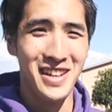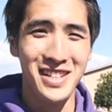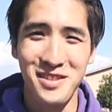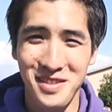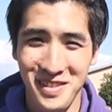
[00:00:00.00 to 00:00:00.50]

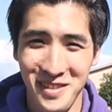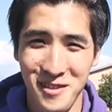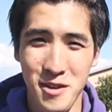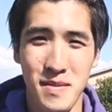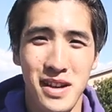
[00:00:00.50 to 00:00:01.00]
That's
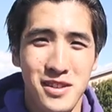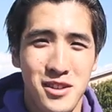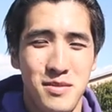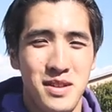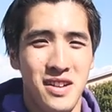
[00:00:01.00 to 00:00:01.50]
where my
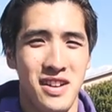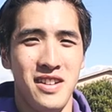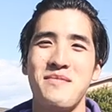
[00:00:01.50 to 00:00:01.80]
YouTube started.